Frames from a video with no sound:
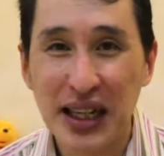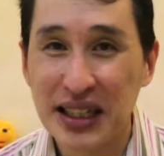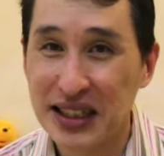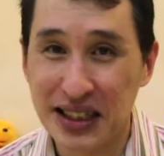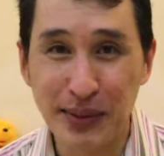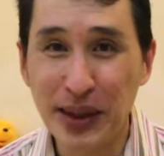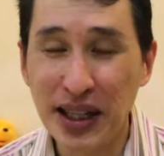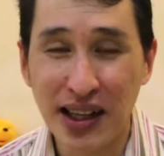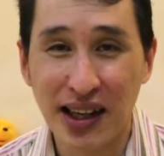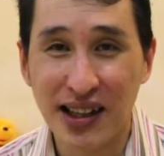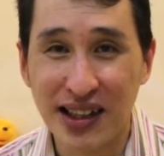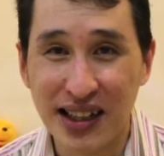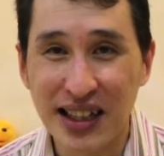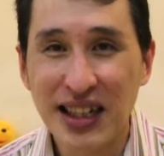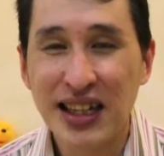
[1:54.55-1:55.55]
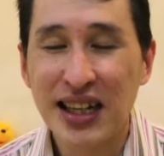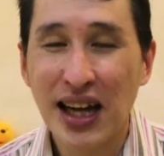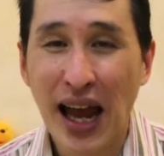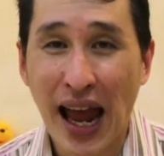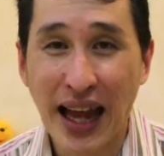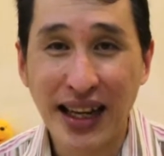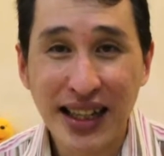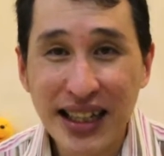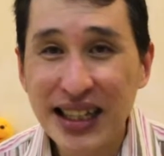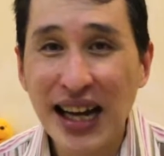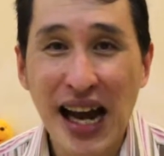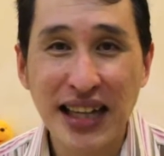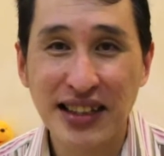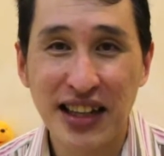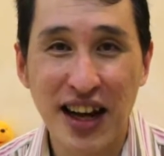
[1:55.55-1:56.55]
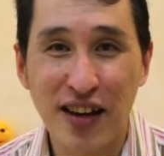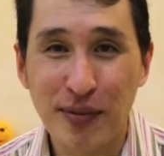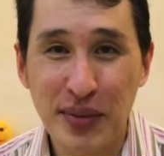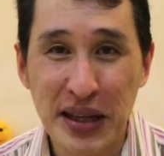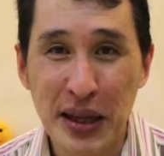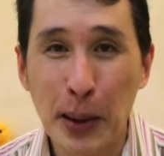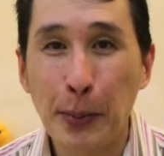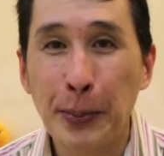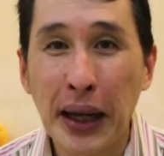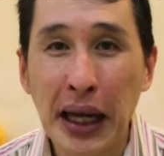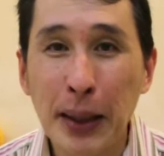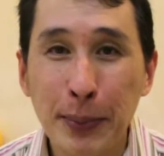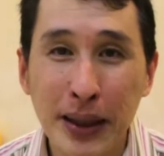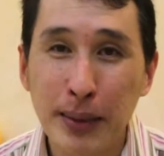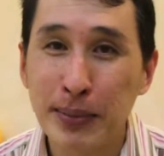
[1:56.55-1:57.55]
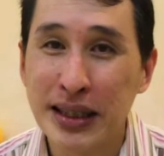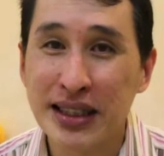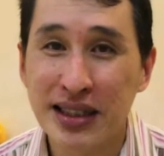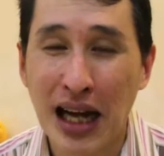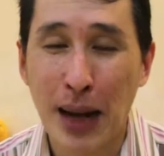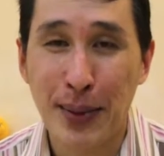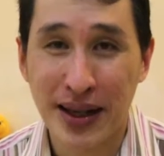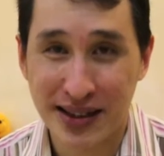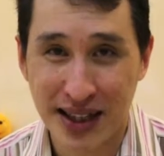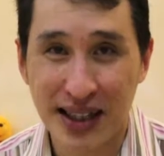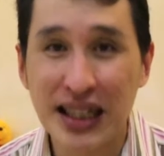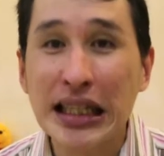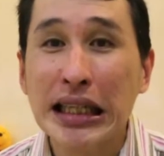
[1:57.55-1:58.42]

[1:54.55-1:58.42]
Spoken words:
Similarly, an ESFP may be mistyped as an